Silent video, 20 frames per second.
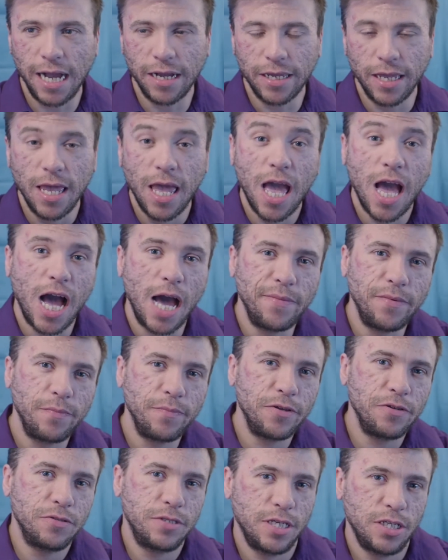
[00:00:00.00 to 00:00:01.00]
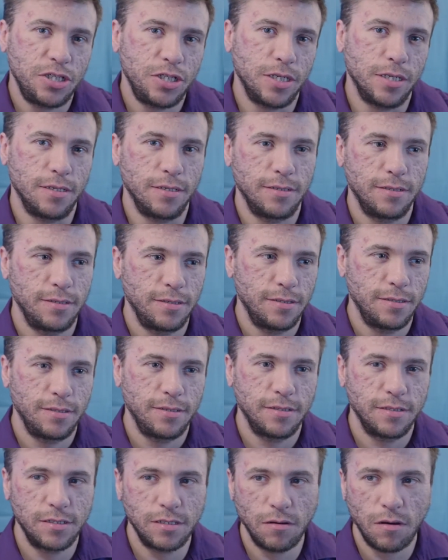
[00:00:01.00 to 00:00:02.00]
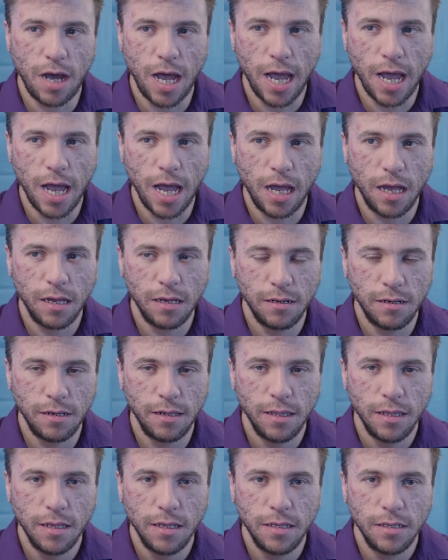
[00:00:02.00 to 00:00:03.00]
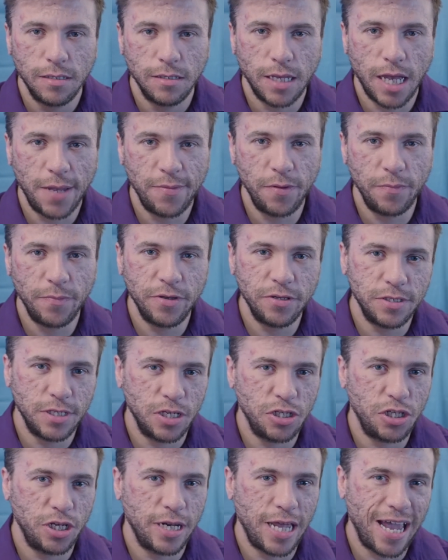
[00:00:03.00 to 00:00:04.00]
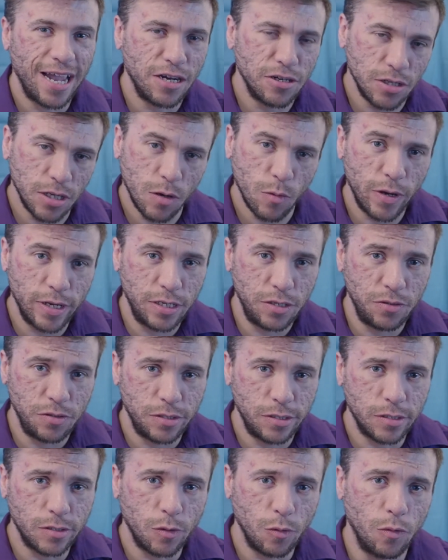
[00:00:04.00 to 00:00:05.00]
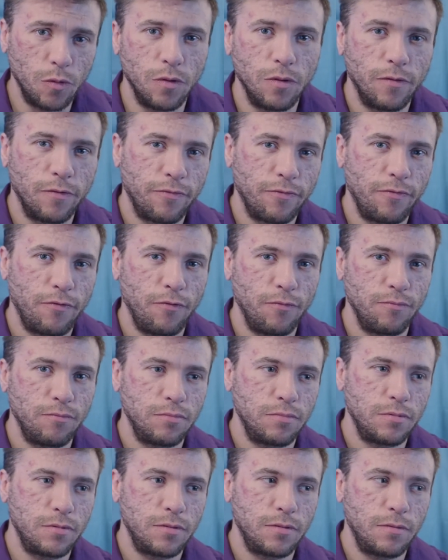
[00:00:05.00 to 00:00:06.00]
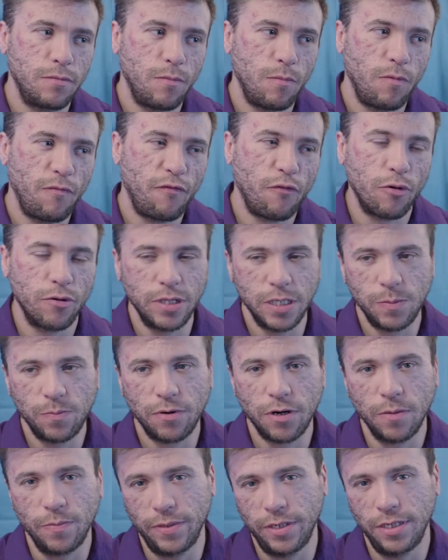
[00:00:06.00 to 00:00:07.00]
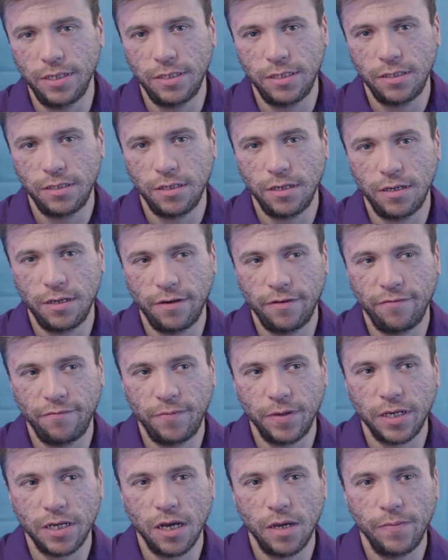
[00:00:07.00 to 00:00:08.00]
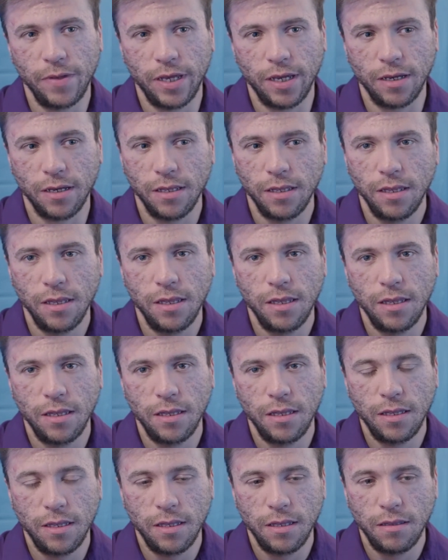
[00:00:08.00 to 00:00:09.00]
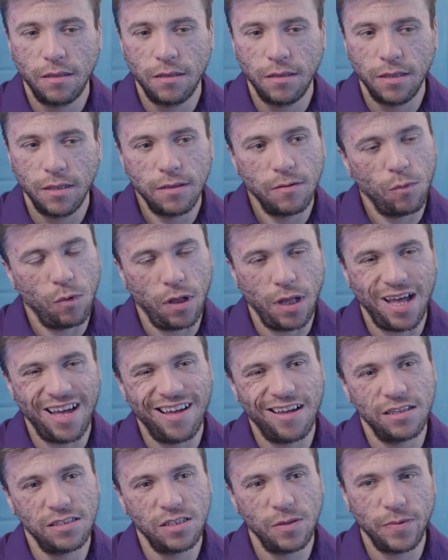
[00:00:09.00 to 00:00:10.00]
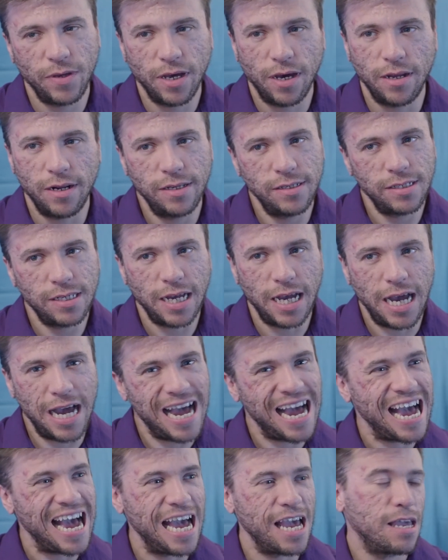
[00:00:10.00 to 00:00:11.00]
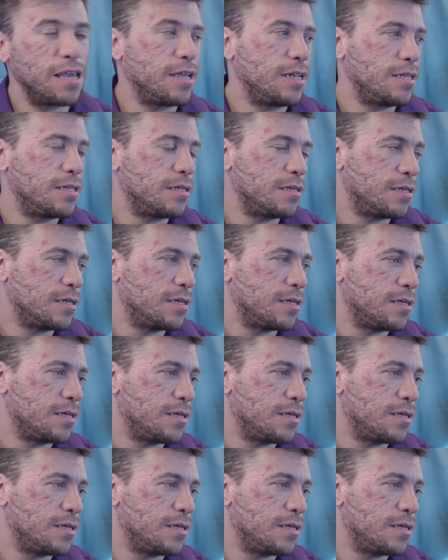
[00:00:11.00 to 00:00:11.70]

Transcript: okay, I'm a musician. I'm a musician. I actually went to school for this purpose of becoming, well, to be honest, it's